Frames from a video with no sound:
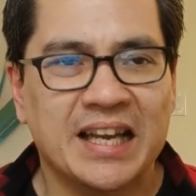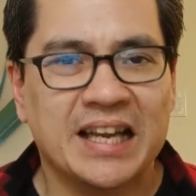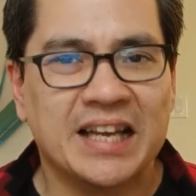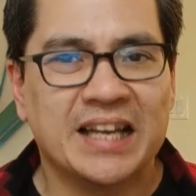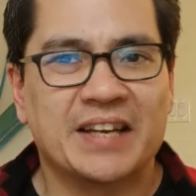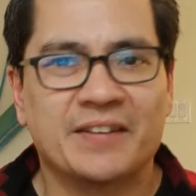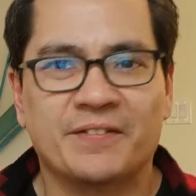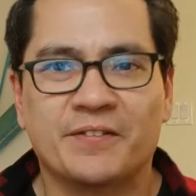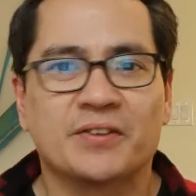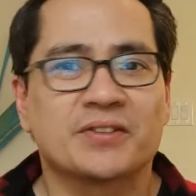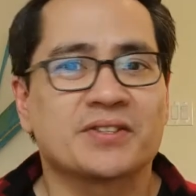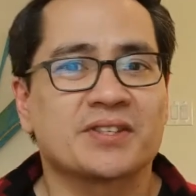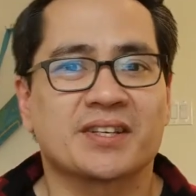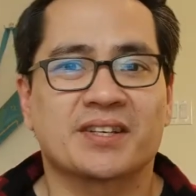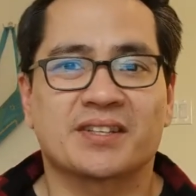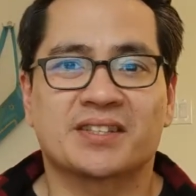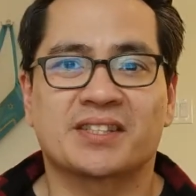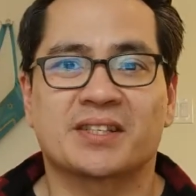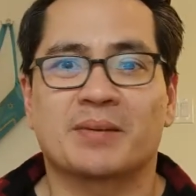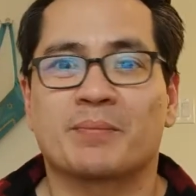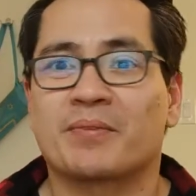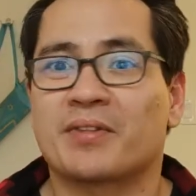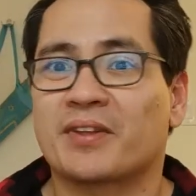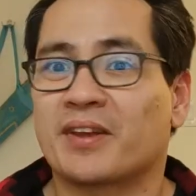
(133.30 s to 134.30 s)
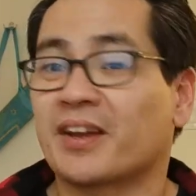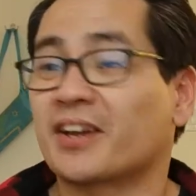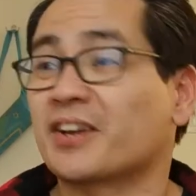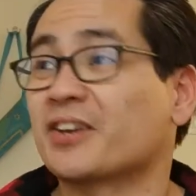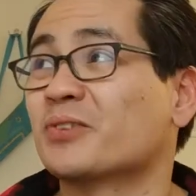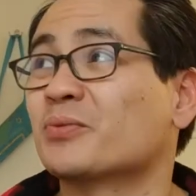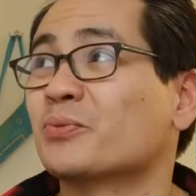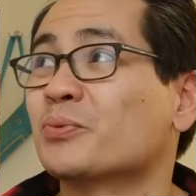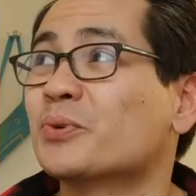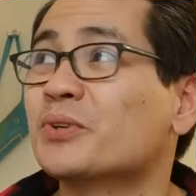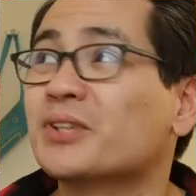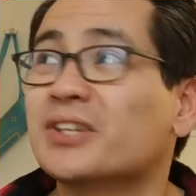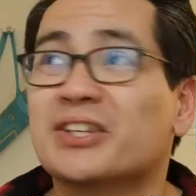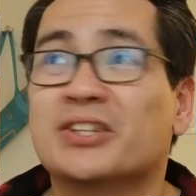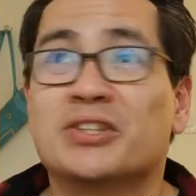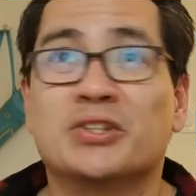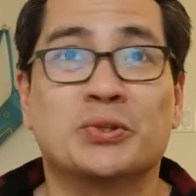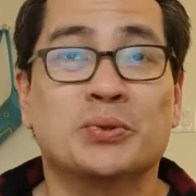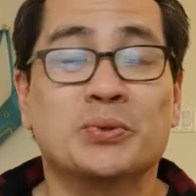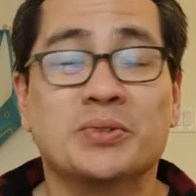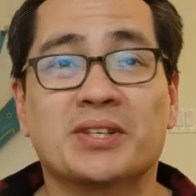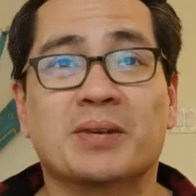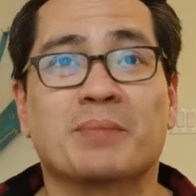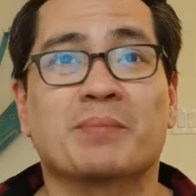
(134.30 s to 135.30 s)
It feels like something I can really
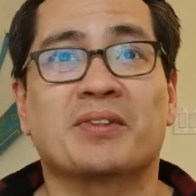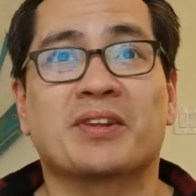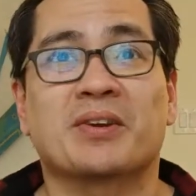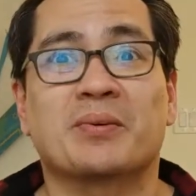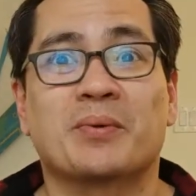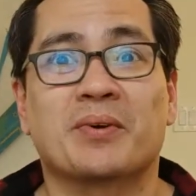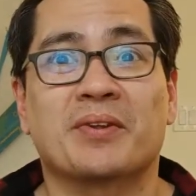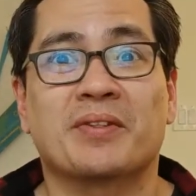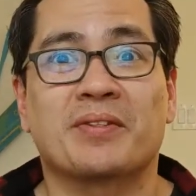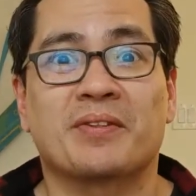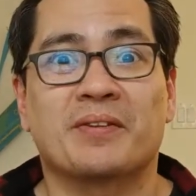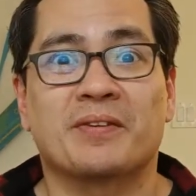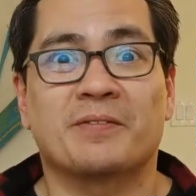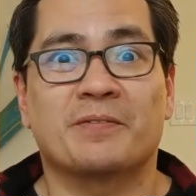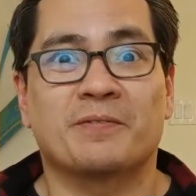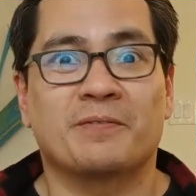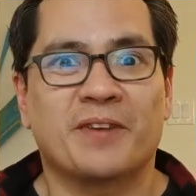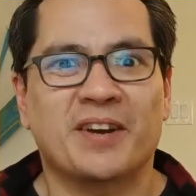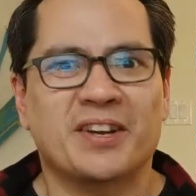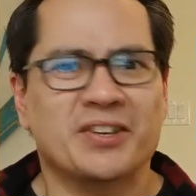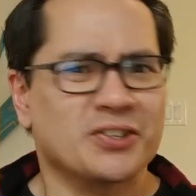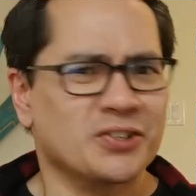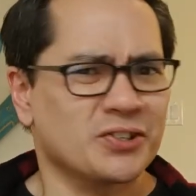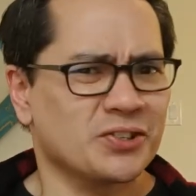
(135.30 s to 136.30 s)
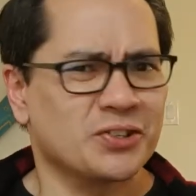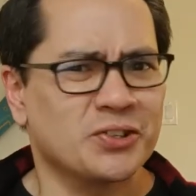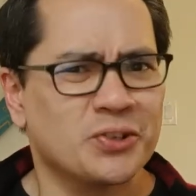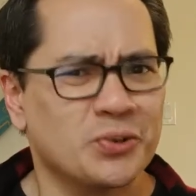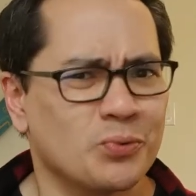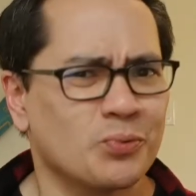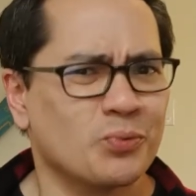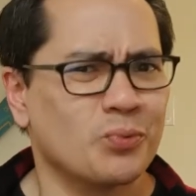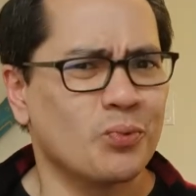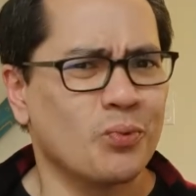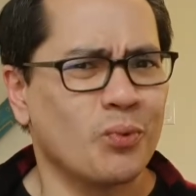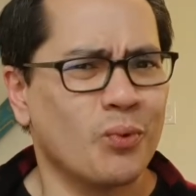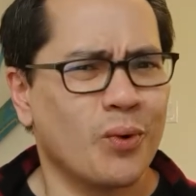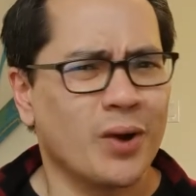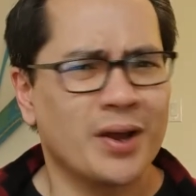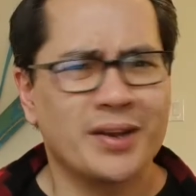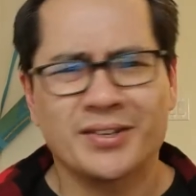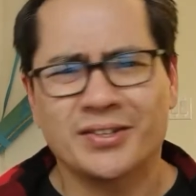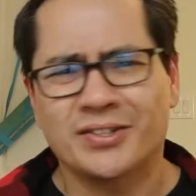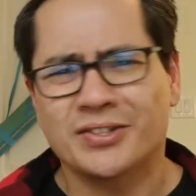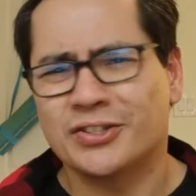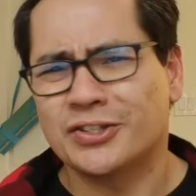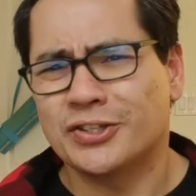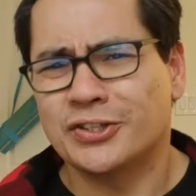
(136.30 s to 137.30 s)
do something with if I just knew
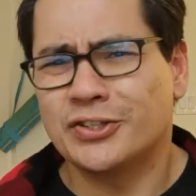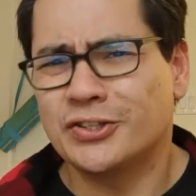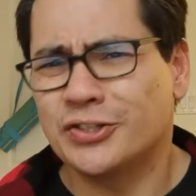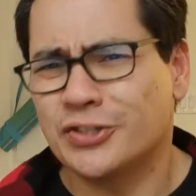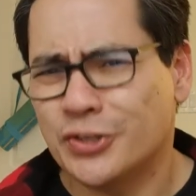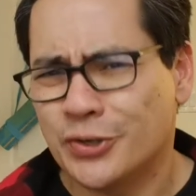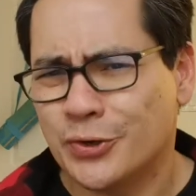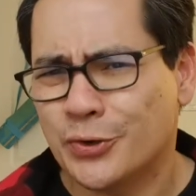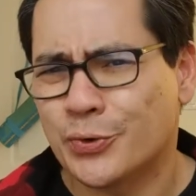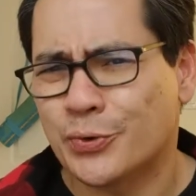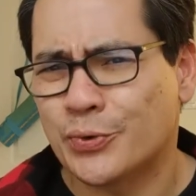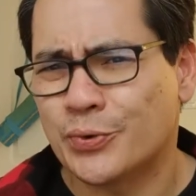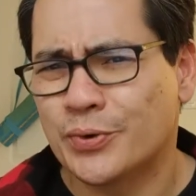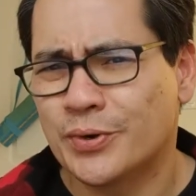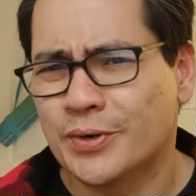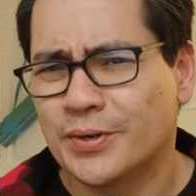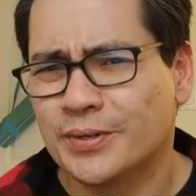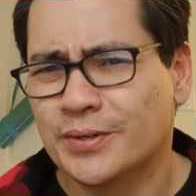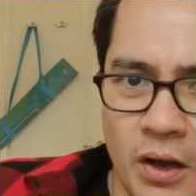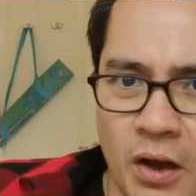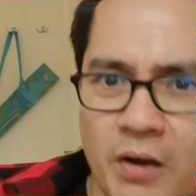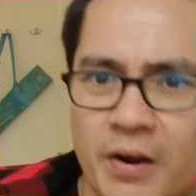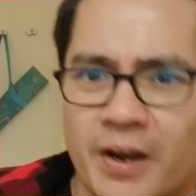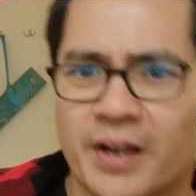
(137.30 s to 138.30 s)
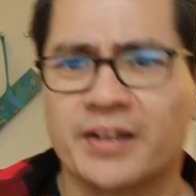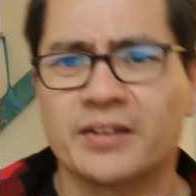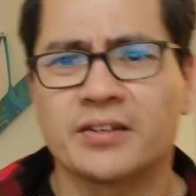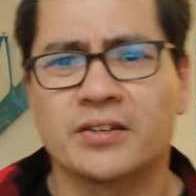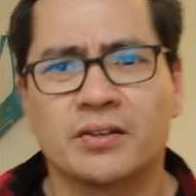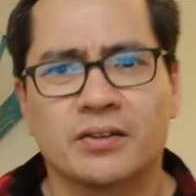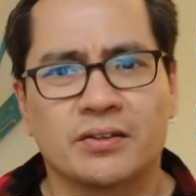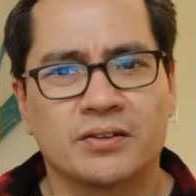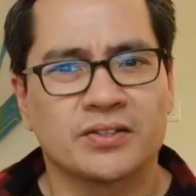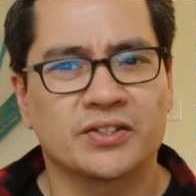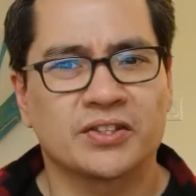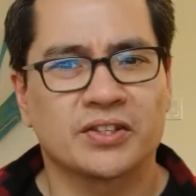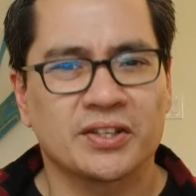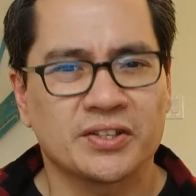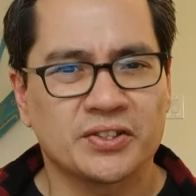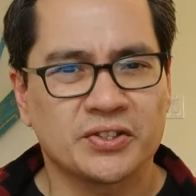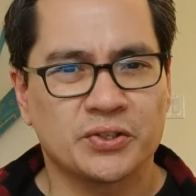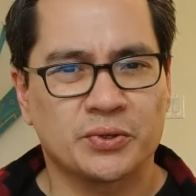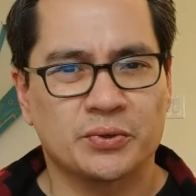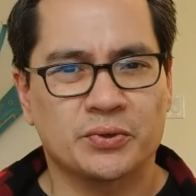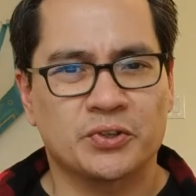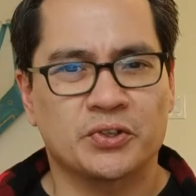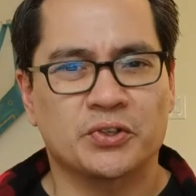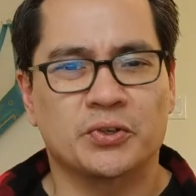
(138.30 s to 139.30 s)
what to do. Alright, so let's
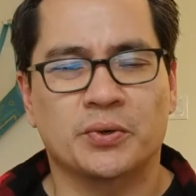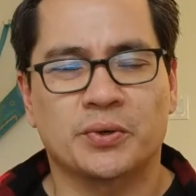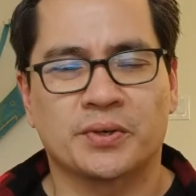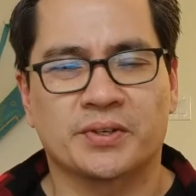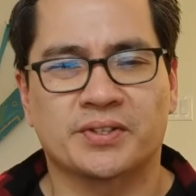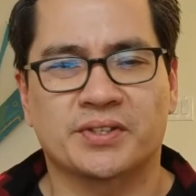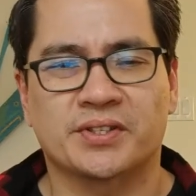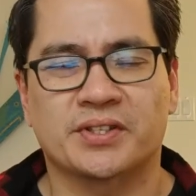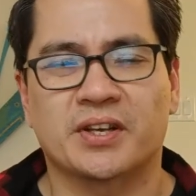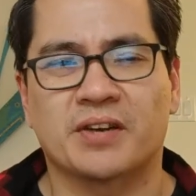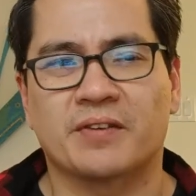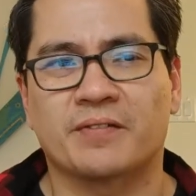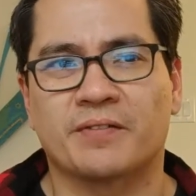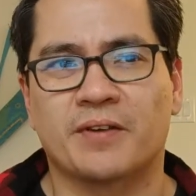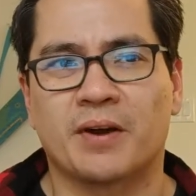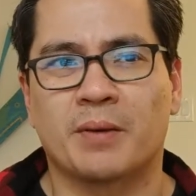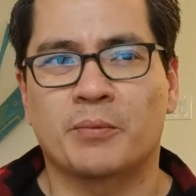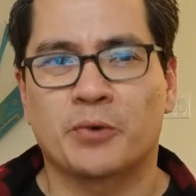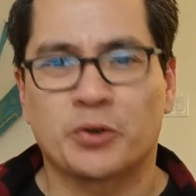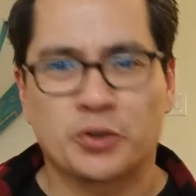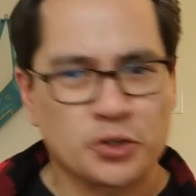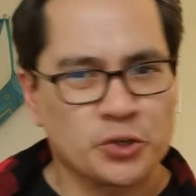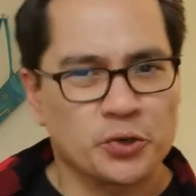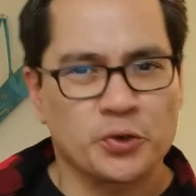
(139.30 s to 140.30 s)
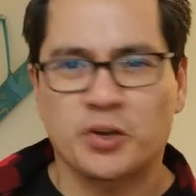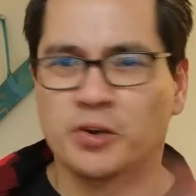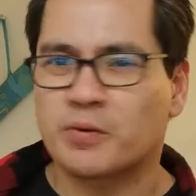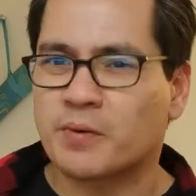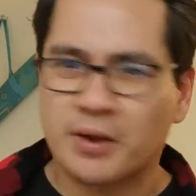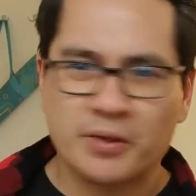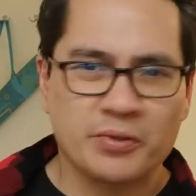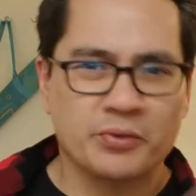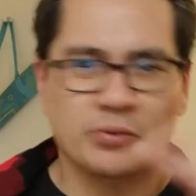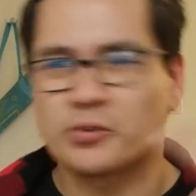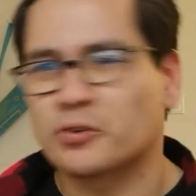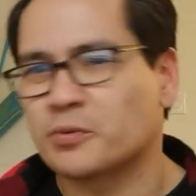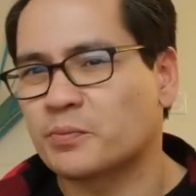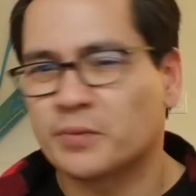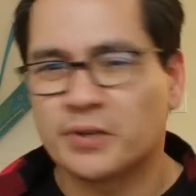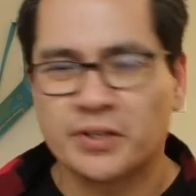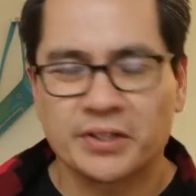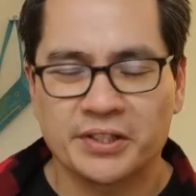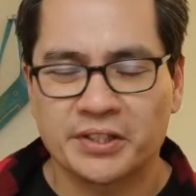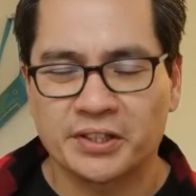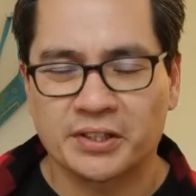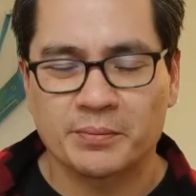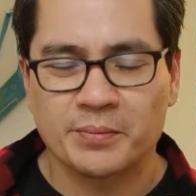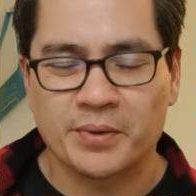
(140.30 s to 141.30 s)
do the tour itself. I'm going to show you around the room a
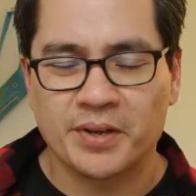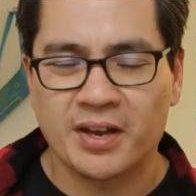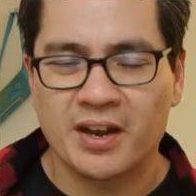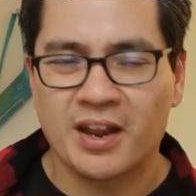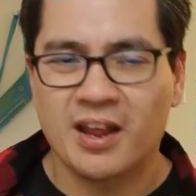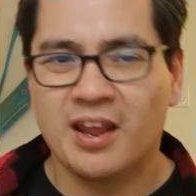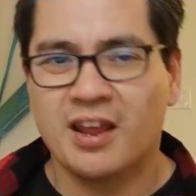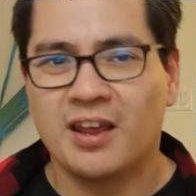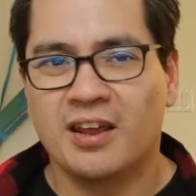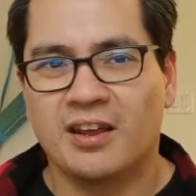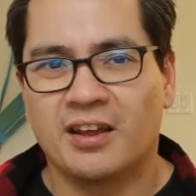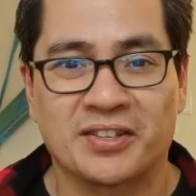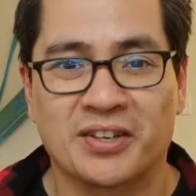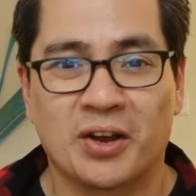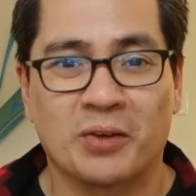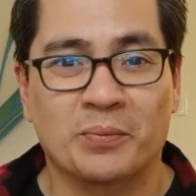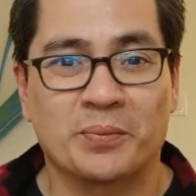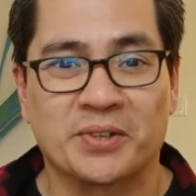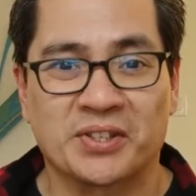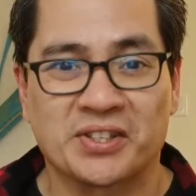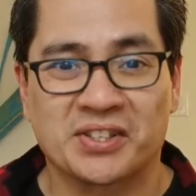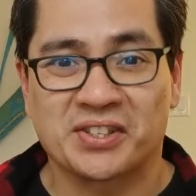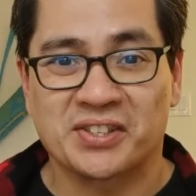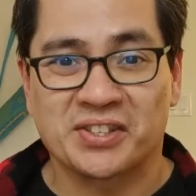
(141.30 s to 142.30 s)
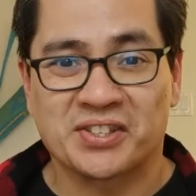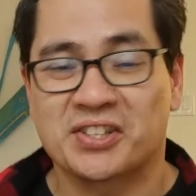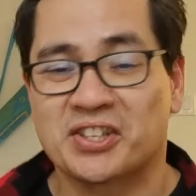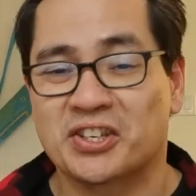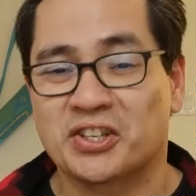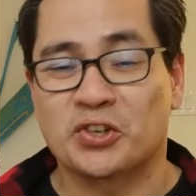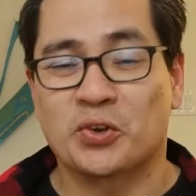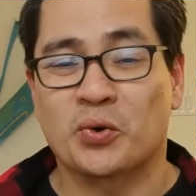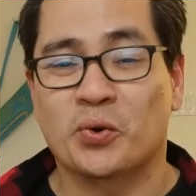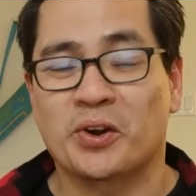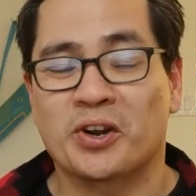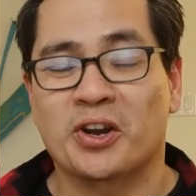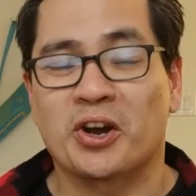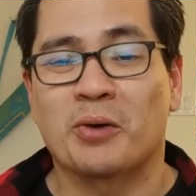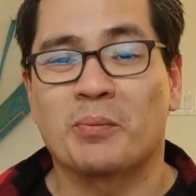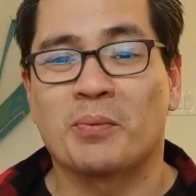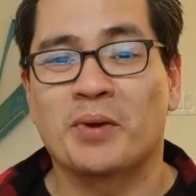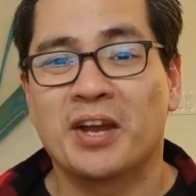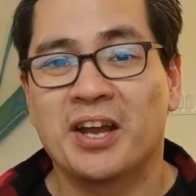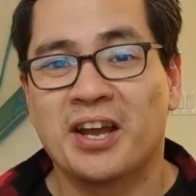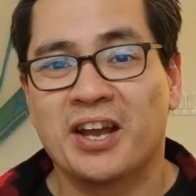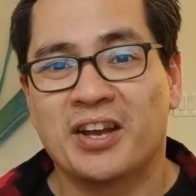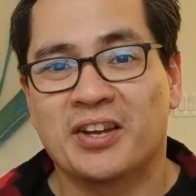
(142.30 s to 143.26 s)
little bit, and I'll be soliciting your help.